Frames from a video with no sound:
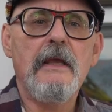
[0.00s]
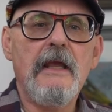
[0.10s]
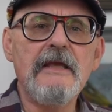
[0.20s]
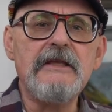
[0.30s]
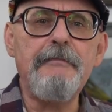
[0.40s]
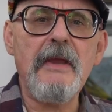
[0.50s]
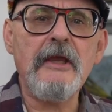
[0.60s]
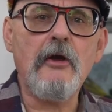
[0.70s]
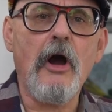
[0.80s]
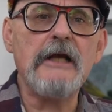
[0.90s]
Is it
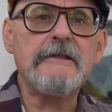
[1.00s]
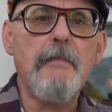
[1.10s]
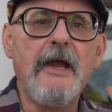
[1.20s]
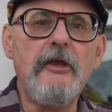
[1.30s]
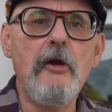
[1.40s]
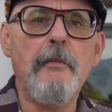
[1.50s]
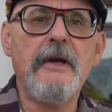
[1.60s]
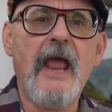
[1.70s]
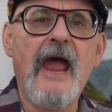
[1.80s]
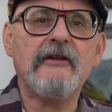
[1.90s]
being caused by
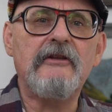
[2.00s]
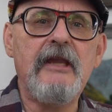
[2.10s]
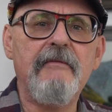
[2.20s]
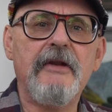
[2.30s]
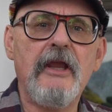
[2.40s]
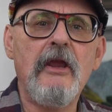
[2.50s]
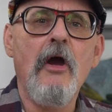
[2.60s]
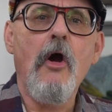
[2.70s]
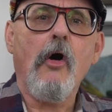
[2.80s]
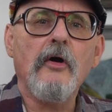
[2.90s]
human activity,
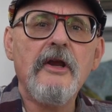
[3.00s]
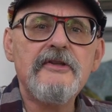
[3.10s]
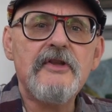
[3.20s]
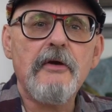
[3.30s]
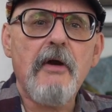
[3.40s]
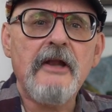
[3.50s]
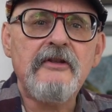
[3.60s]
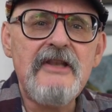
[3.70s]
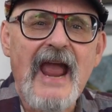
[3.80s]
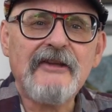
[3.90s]
or is there a
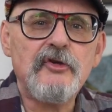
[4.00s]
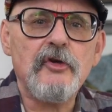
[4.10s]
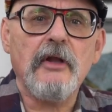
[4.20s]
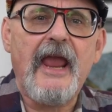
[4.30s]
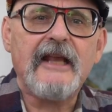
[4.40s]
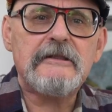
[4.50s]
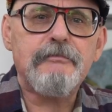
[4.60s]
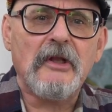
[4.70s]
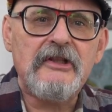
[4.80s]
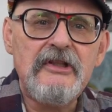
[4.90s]
natural
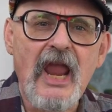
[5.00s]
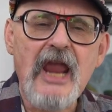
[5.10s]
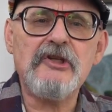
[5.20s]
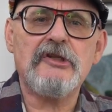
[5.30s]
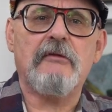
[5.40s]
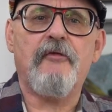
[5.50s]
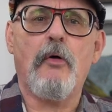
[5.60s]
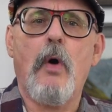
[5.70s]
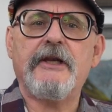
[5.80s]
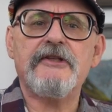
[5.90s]
explanation for
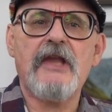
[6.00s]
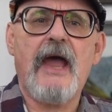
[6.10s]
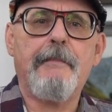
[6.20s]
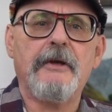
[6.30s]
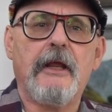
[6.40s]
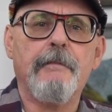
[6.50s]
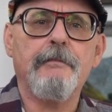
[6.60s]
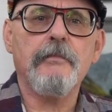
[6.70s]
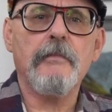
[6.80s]
what is happening?